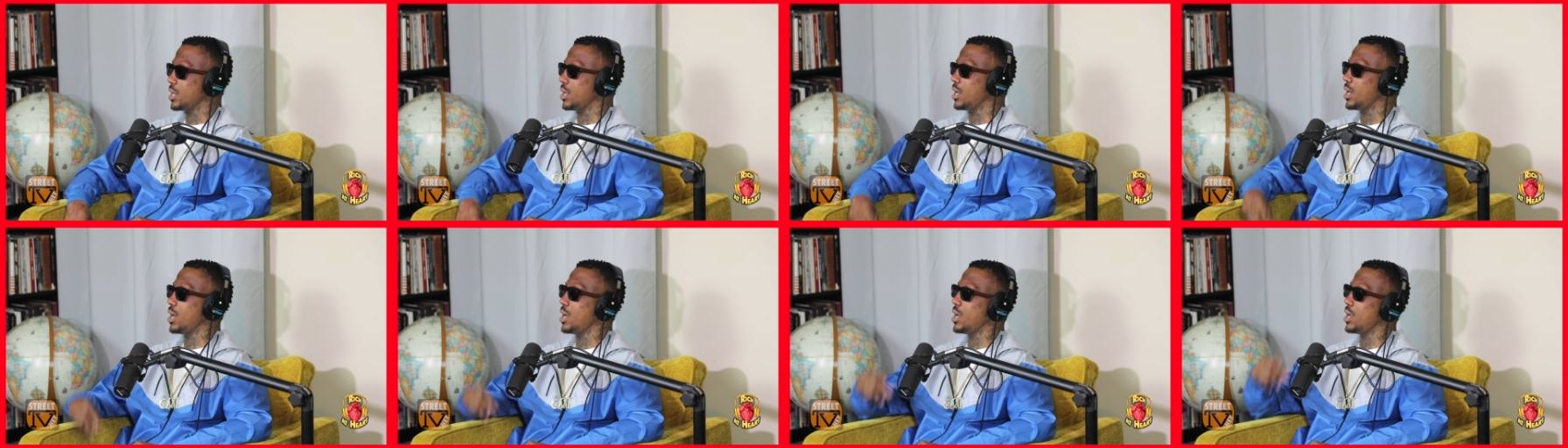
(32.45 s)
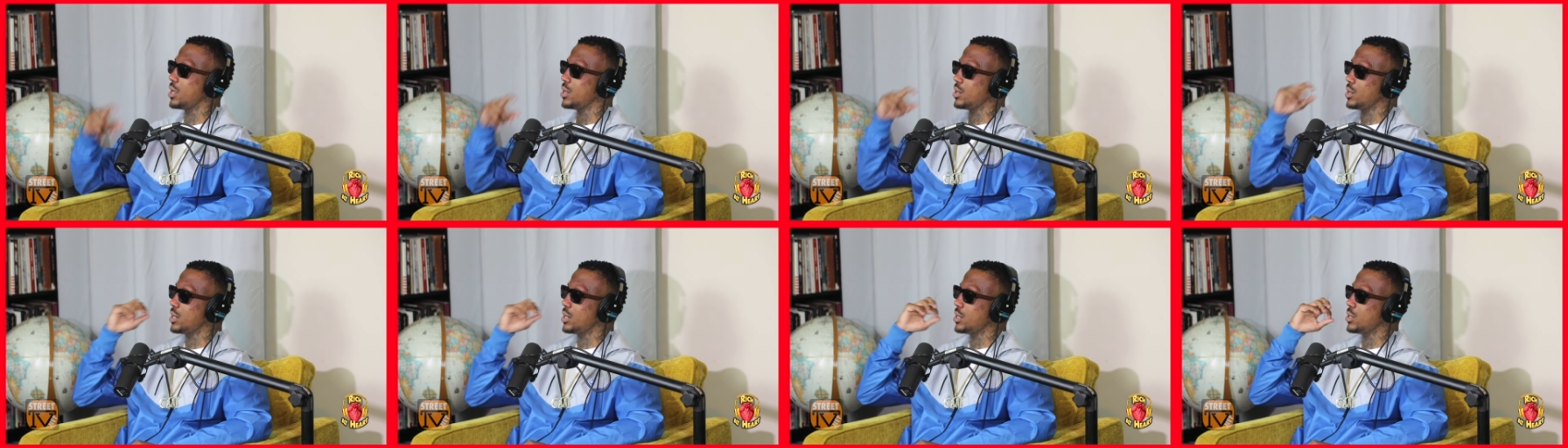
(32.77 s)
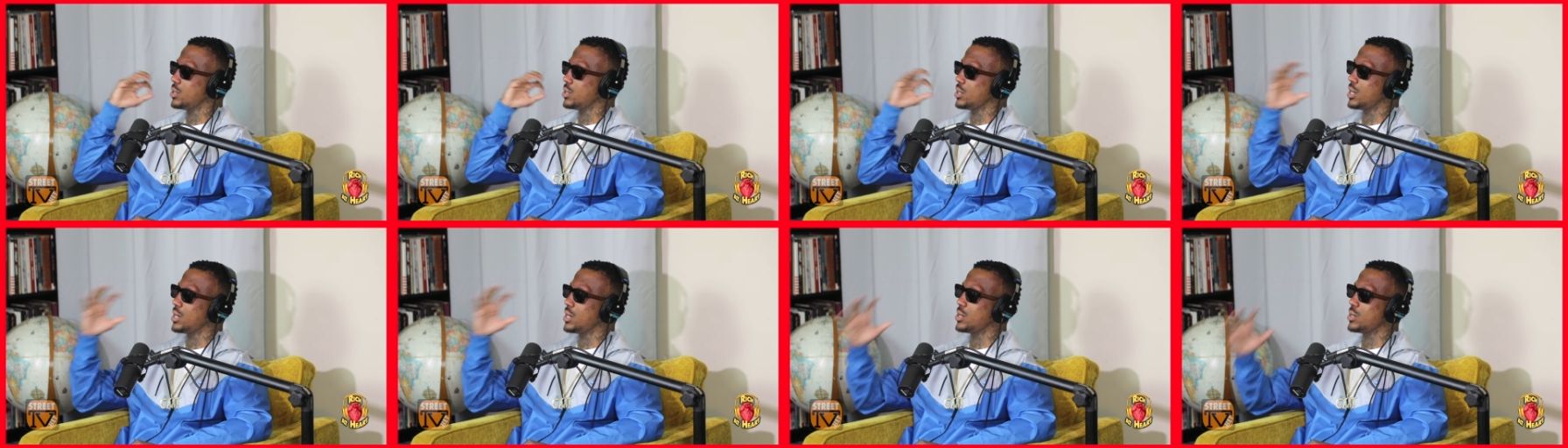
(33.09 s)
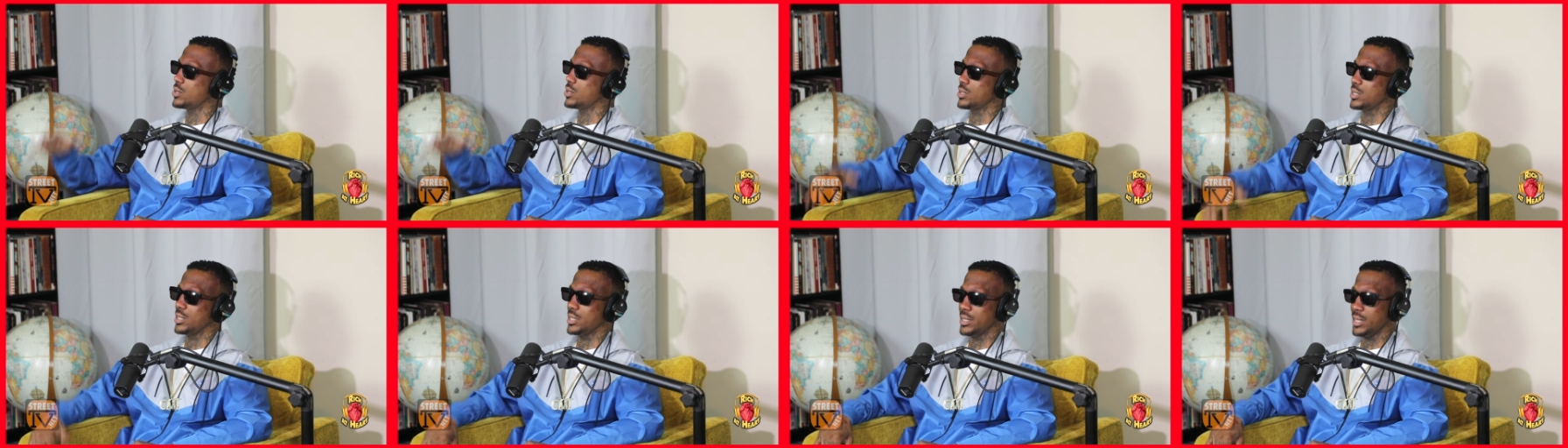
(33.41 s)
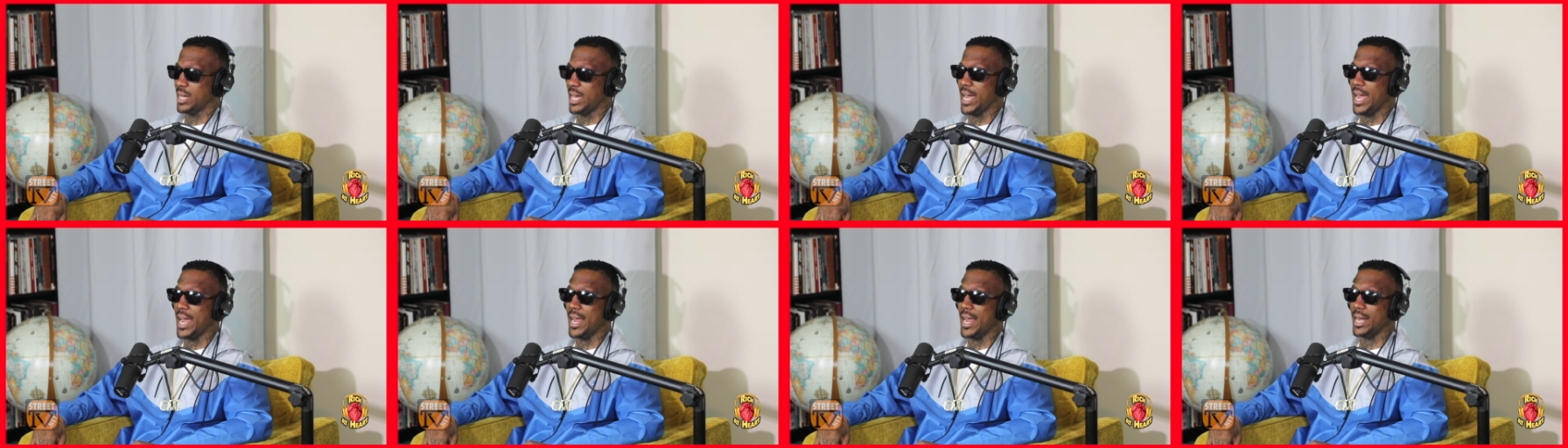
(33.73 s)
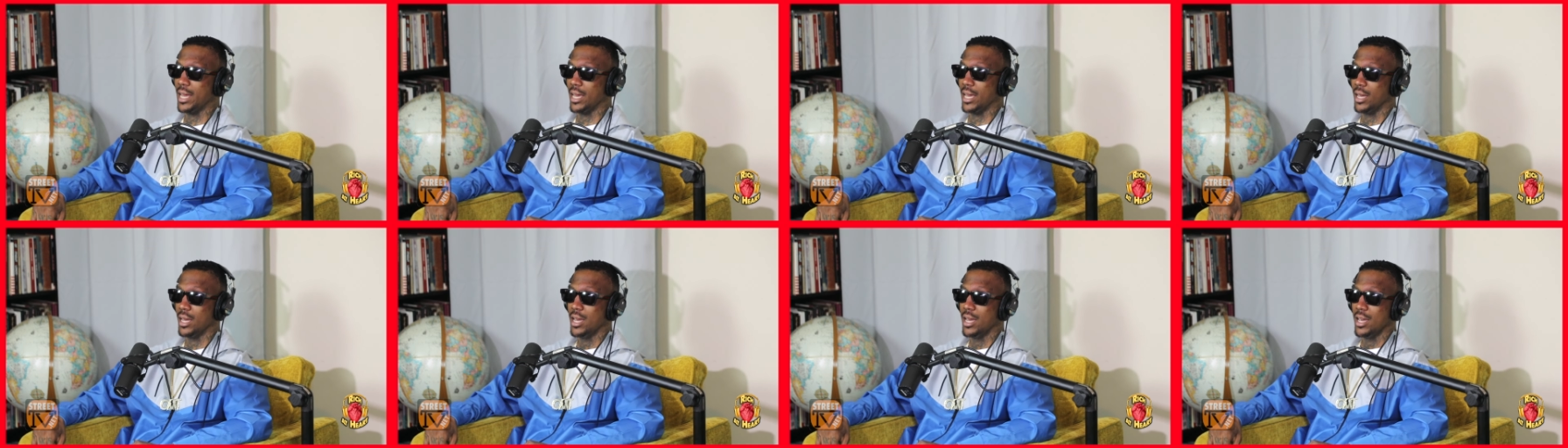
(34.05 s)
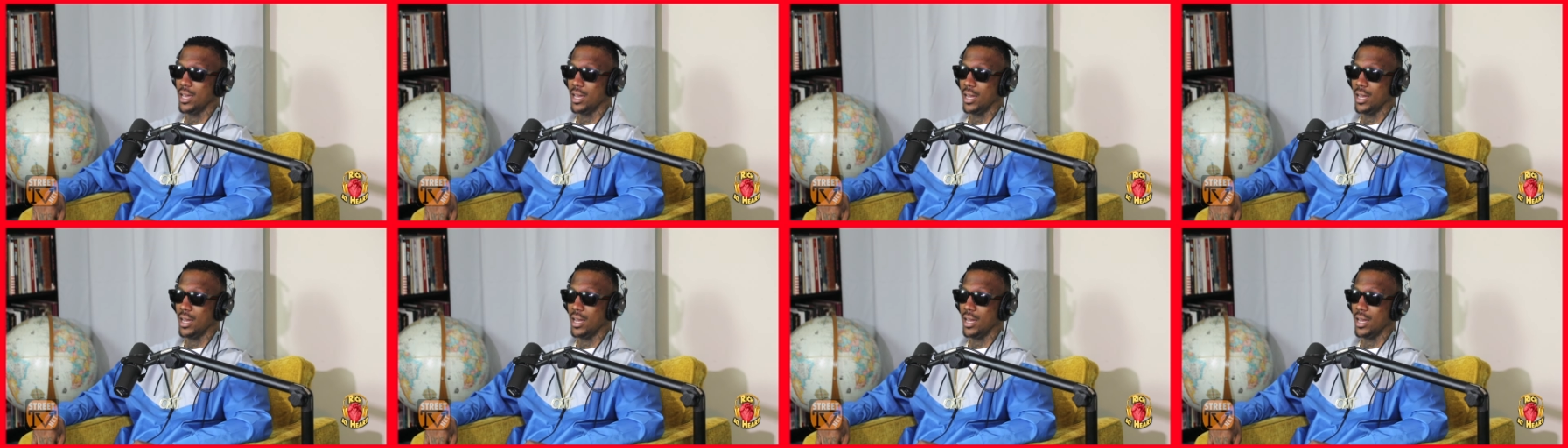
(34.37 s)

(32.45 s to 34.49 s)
Oh, oh, oh, Haiti.